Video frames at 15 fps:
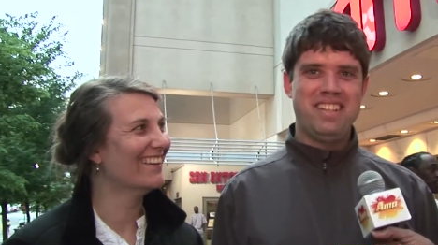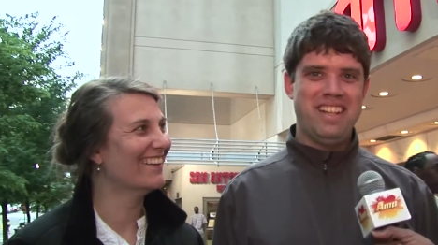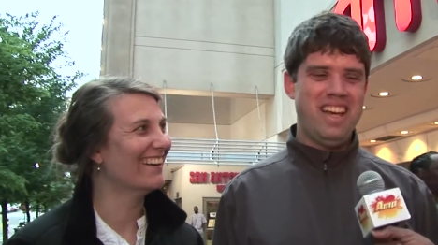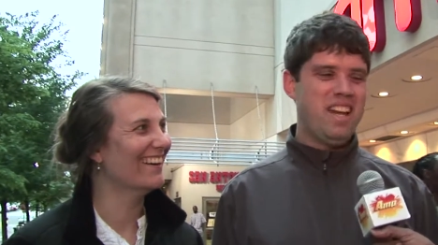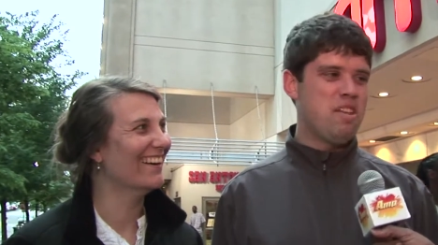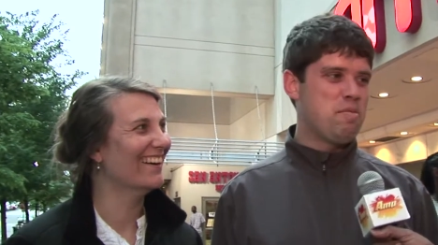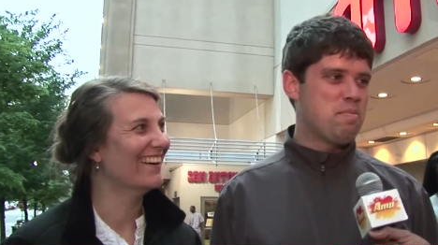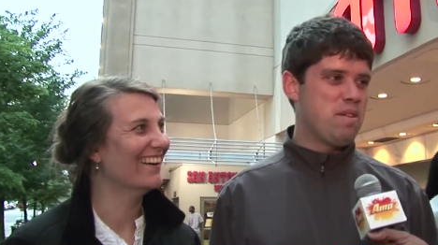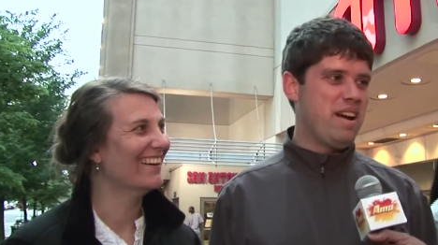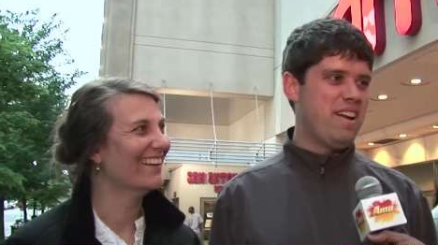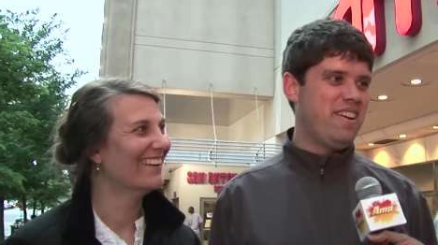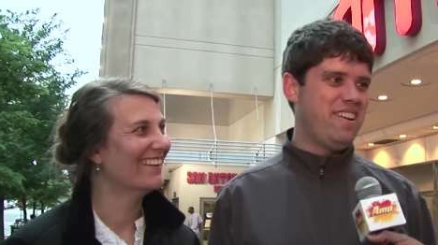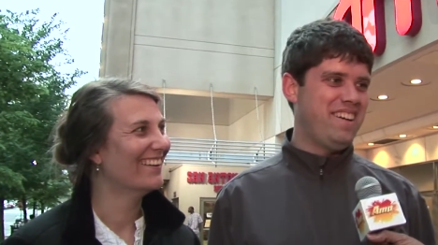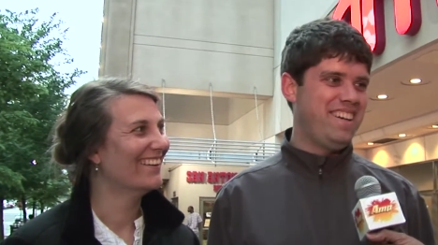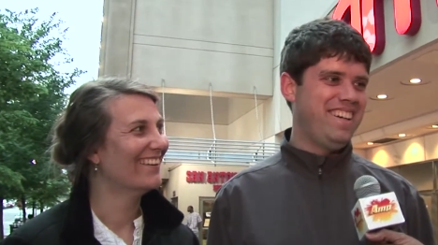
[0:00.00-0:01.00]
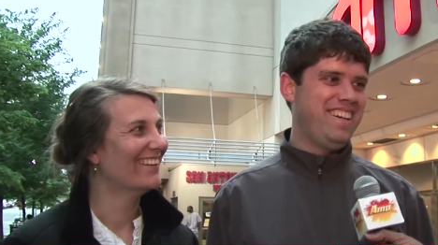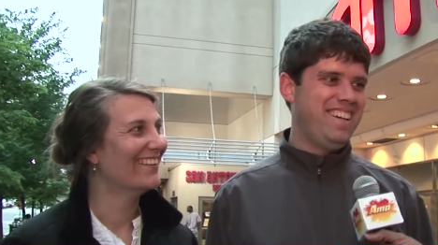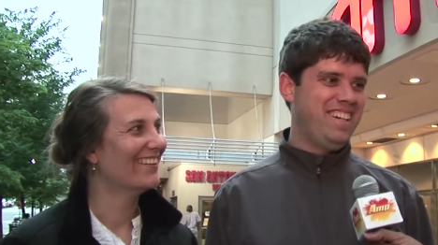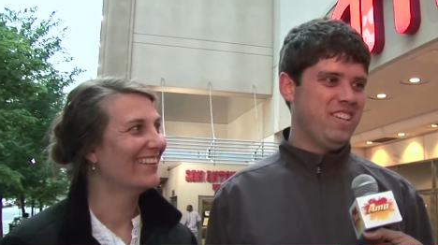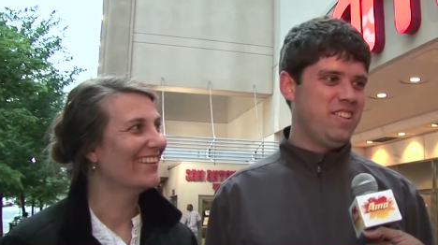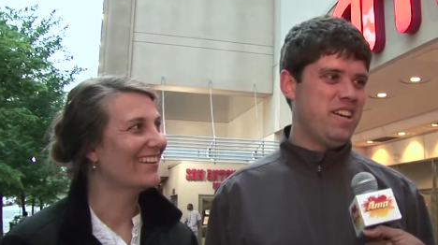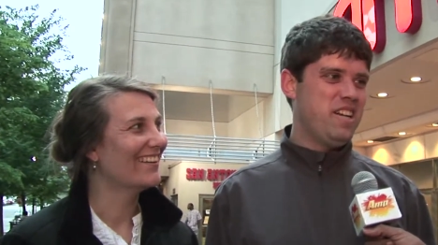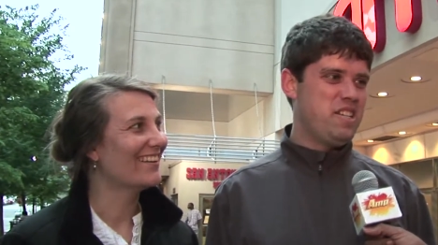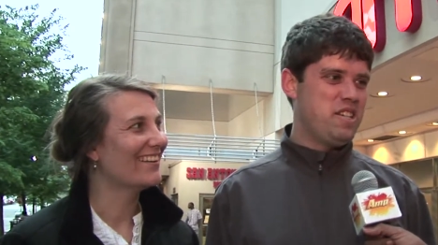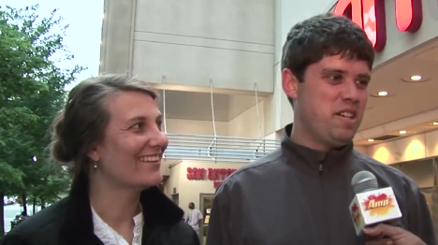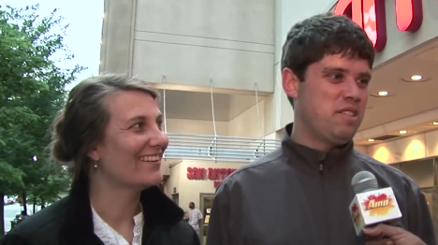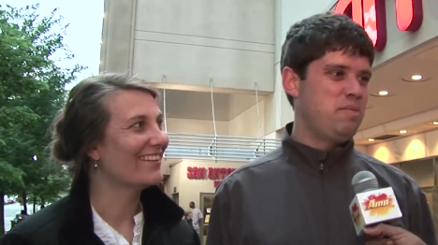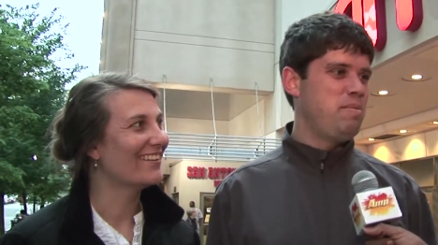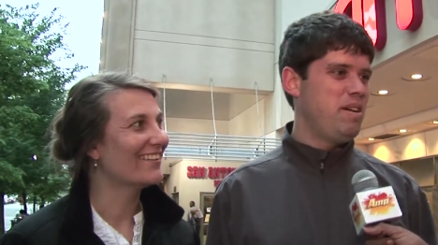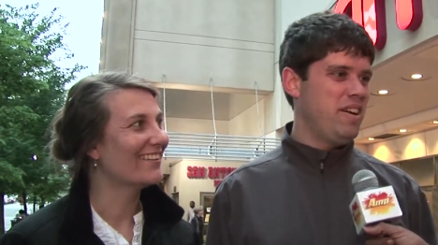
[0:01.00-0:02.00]
Speaker 1: Kenneth Branagh, great
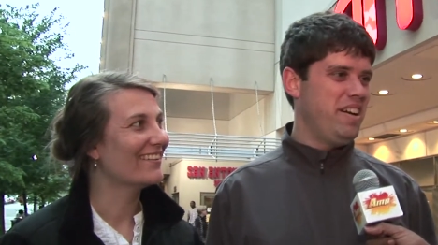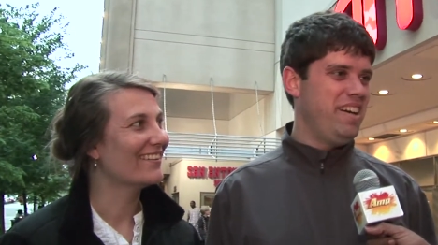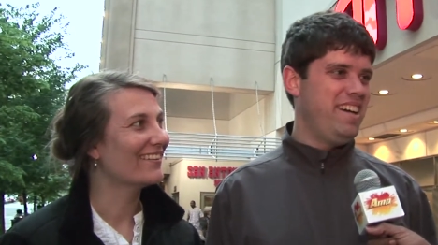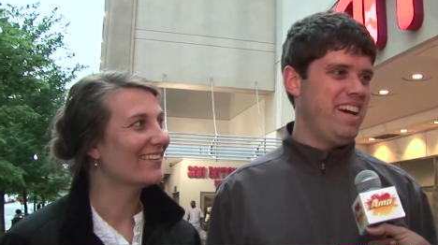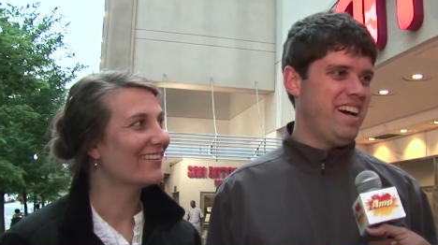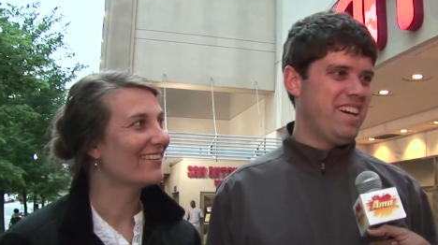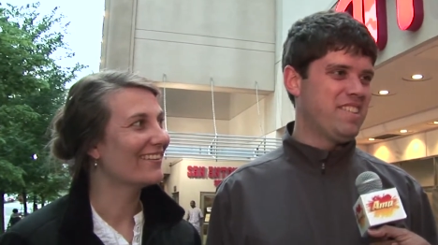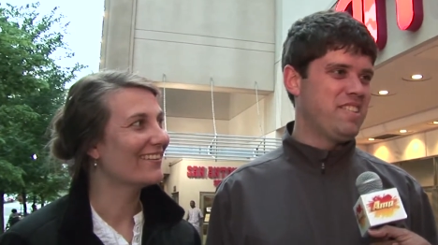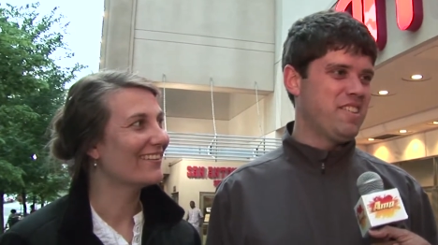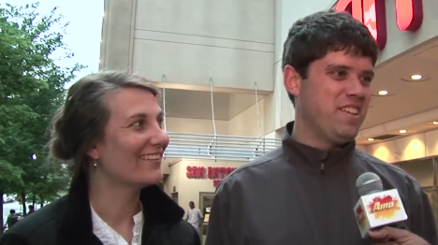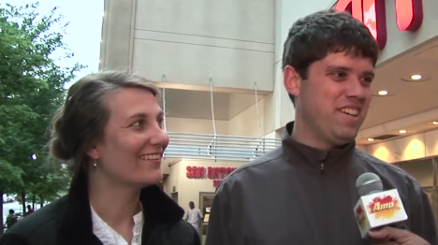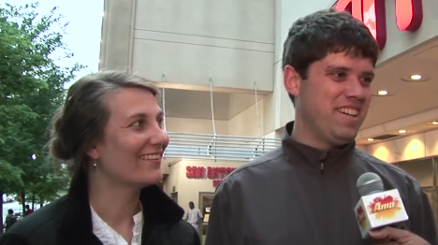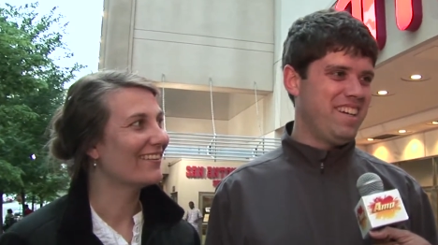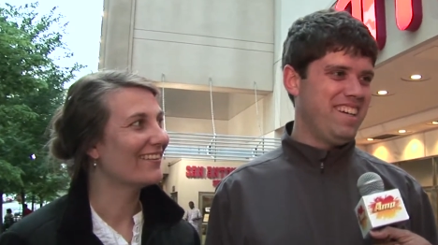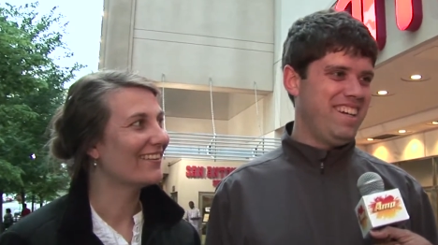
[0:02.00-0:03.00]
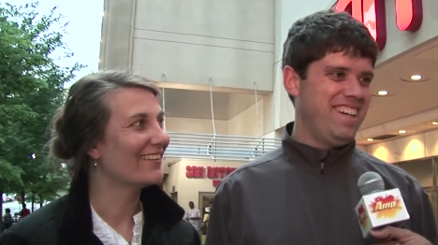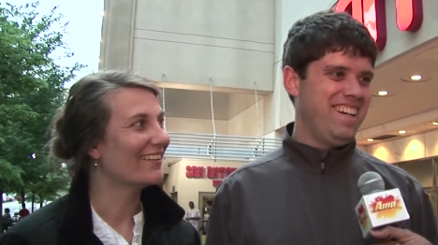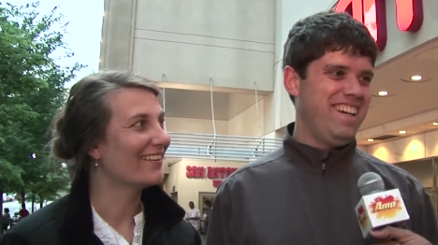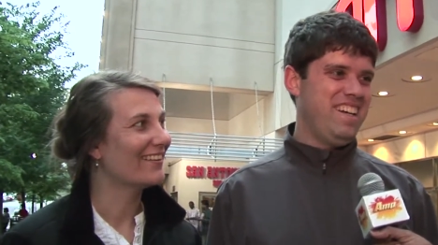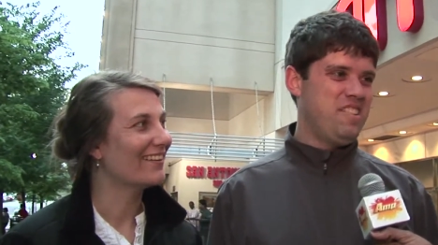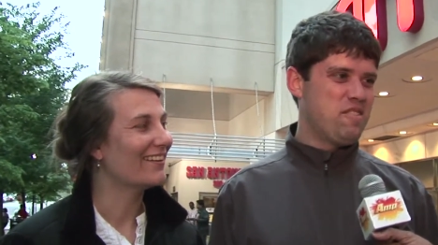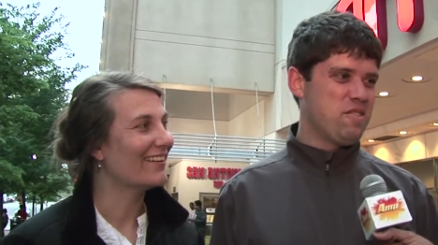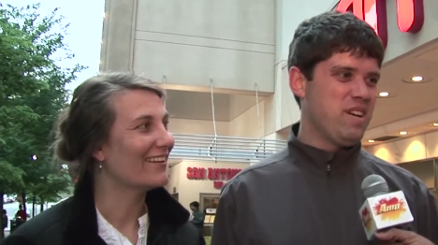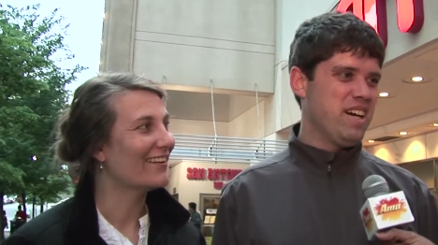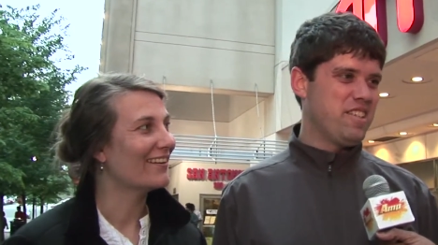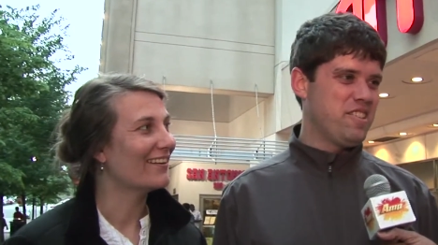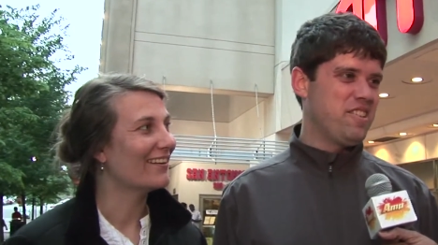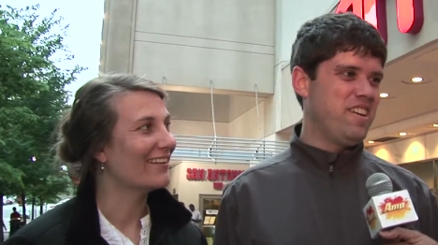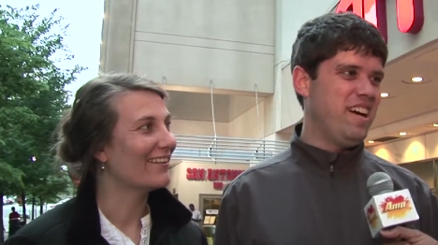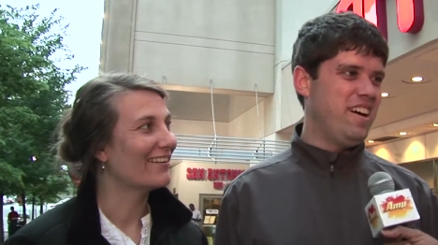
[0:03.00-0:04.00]
Shakespearean actor and
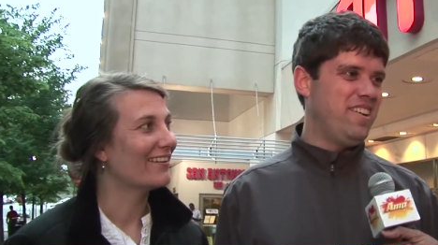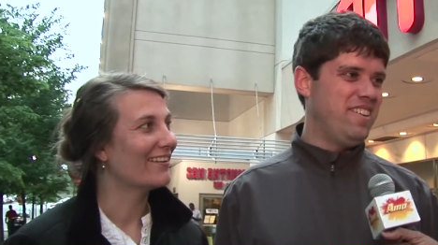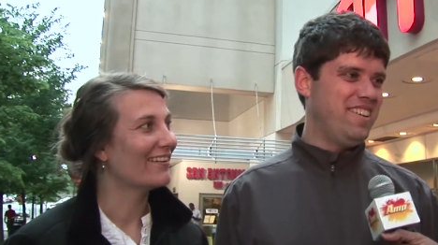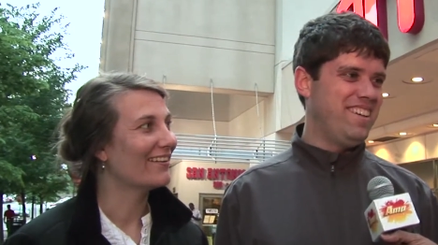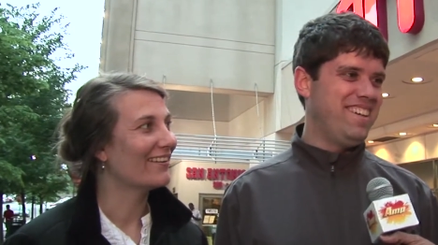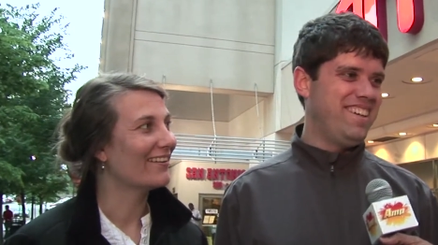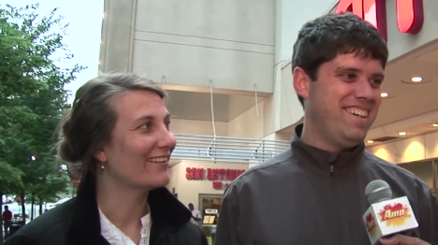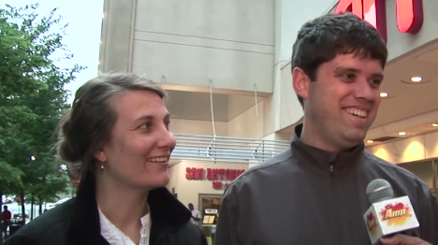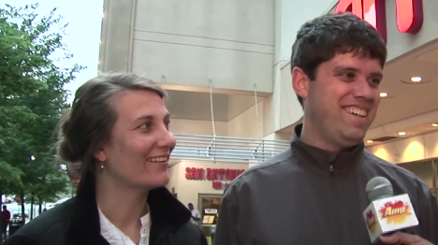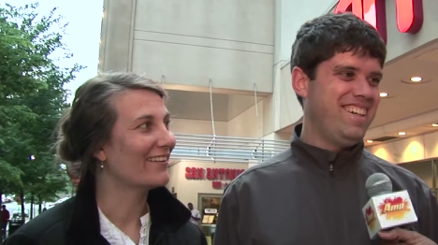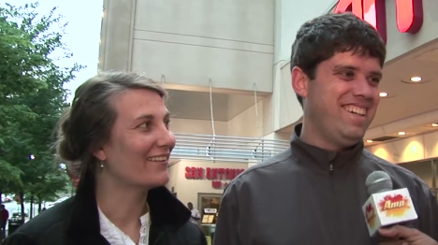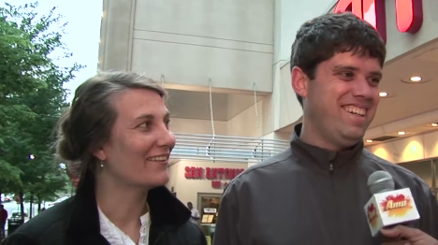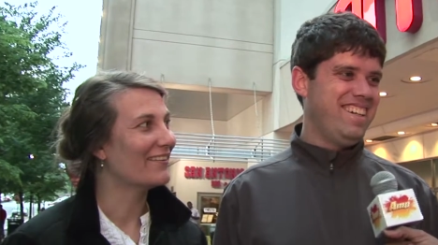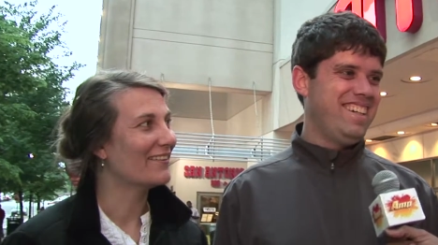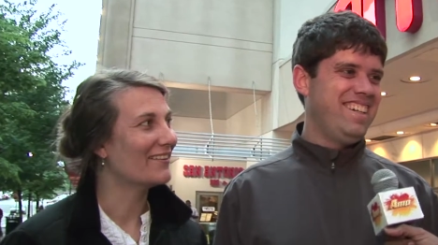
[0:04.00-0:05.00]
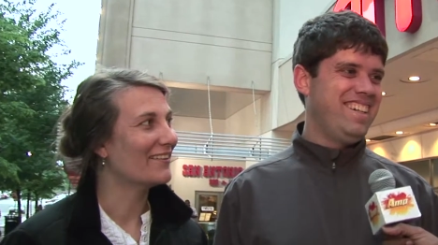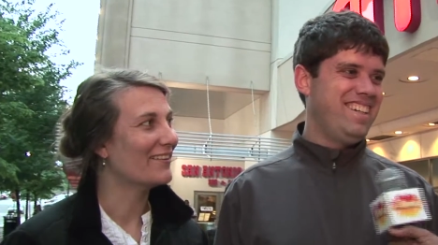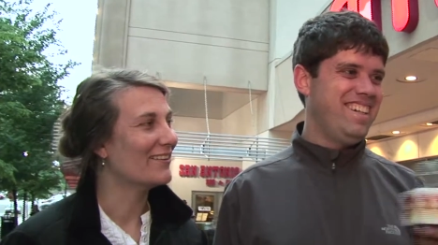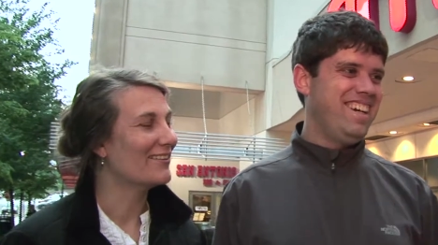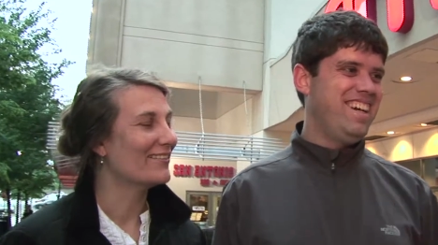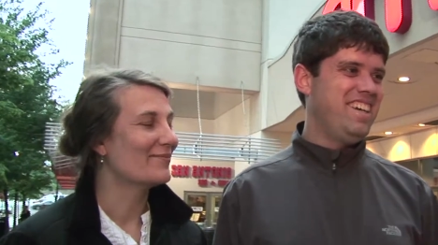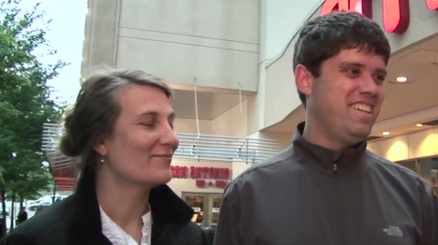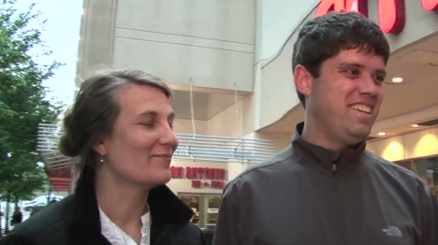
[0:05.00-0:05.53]
director now. Yeah. Are